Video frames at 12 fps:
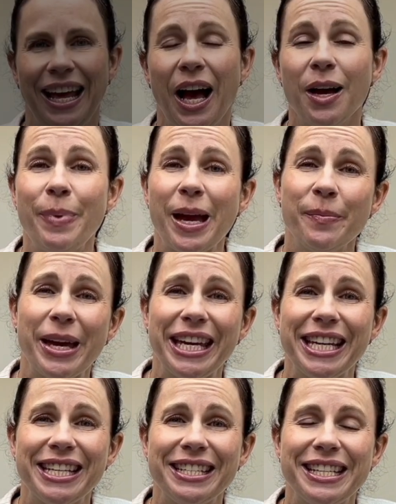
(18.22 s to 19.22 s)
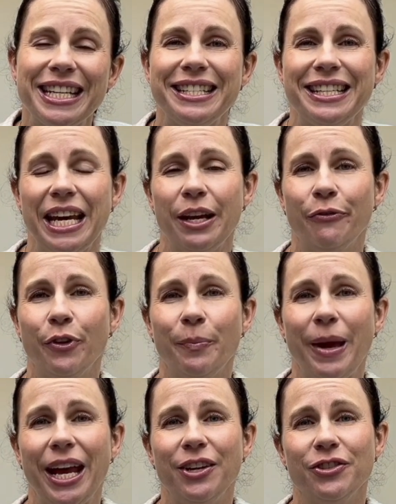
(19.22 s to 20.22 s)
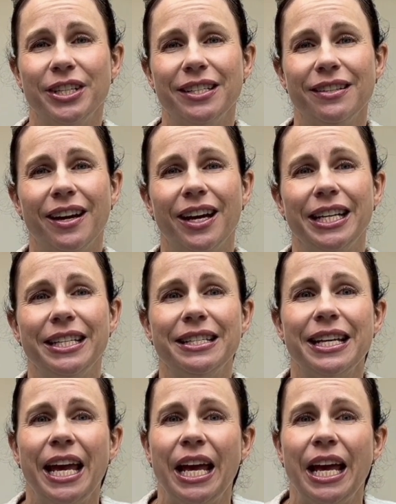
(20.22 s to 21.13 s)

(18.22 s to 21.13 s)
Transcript: Hi bag makers, Lisa here from Andrie Designs.